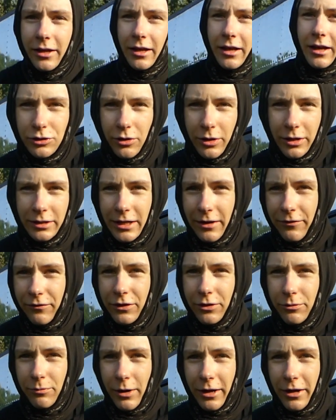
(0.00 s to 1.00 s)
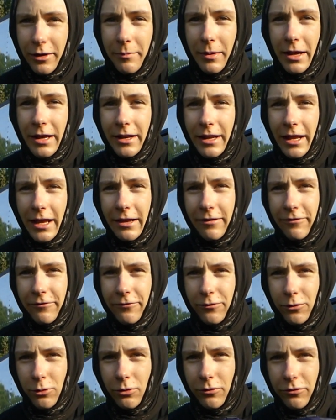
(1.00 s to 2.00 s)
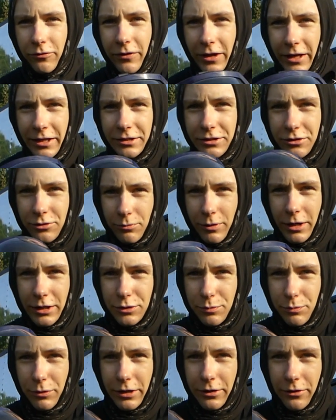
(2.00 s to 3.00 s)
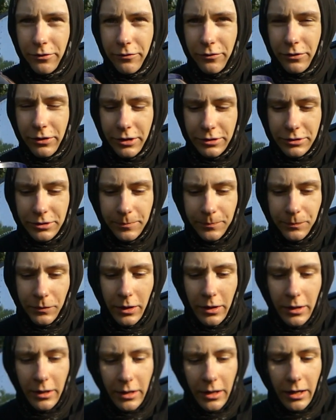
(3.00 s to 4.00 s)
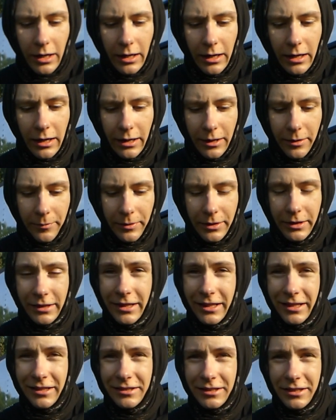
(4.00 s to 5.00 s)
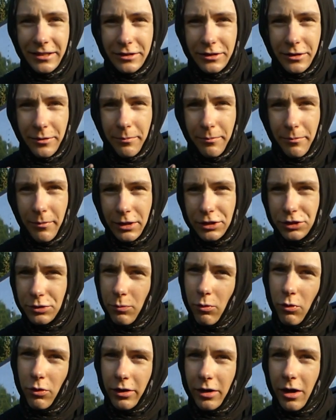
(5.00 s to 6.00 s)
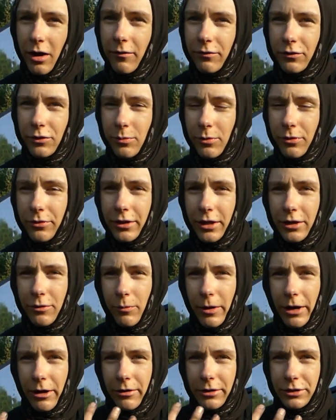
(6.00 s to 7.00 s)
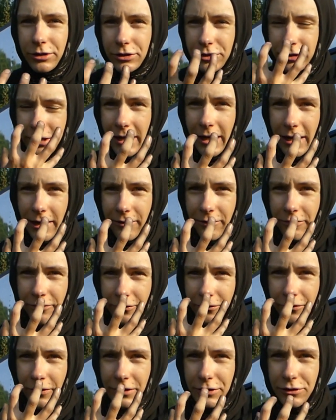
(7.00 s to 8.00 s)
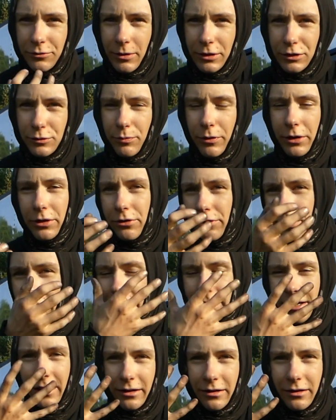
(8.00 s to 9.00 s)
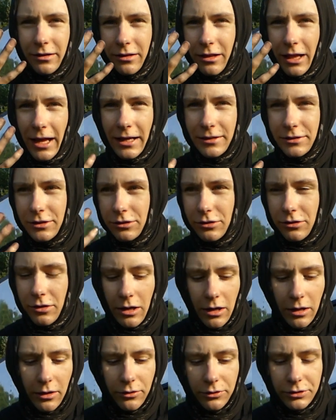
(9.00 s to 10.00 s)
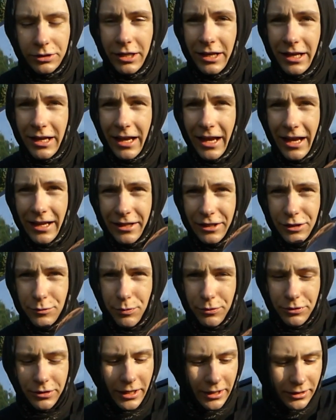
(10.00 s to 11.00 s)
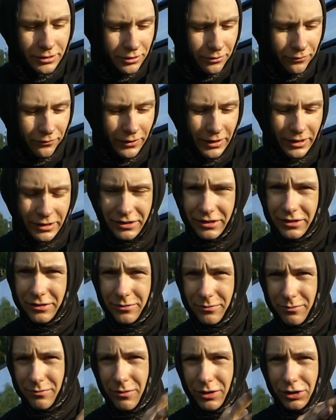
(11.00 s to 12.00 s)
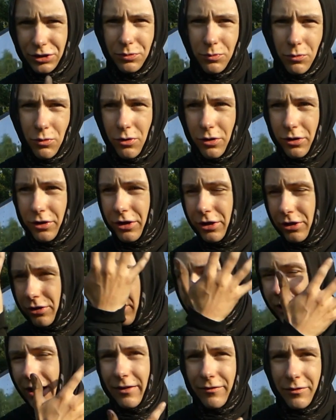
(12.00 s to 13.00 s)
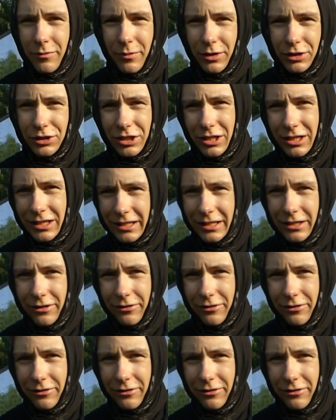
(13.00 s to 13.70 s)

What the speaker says: I definitely recommend a full face respirator for this. This is a much more comfortable than wearing just a half face respirator and then glasses or goggles, and this protects your face much more. You'll have a much cleaner